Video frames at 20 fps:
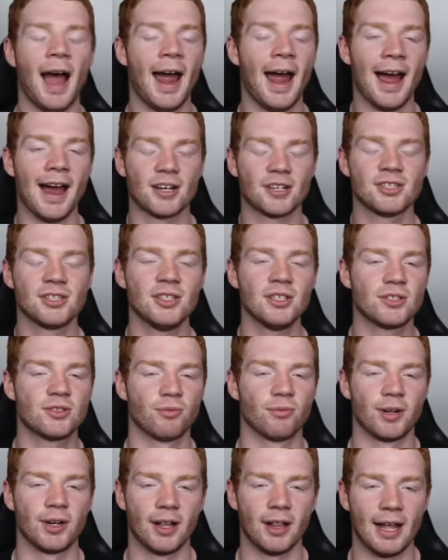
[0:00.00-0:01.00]
actually just
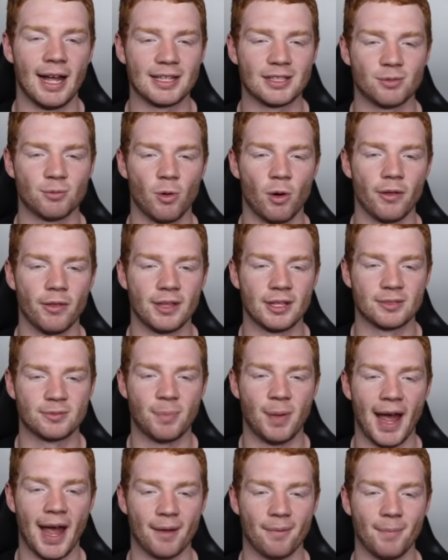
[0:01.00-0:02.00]
realized what this
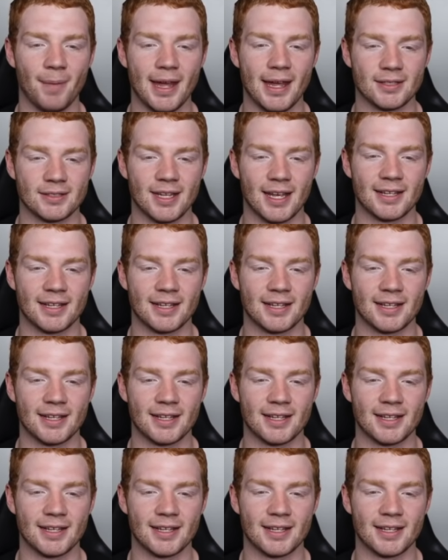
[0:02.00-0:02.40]
pack means.